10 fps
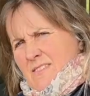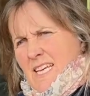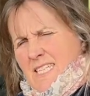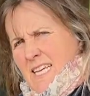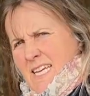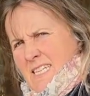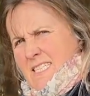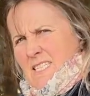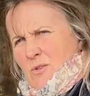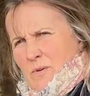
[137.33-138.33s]
their tail's
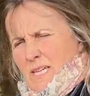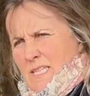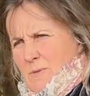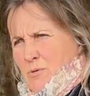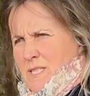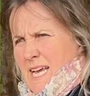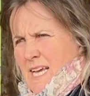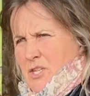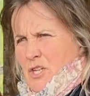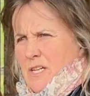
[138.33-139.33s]
in the way as
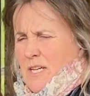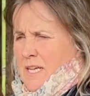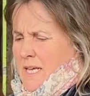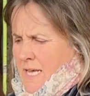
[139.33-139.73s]
protection.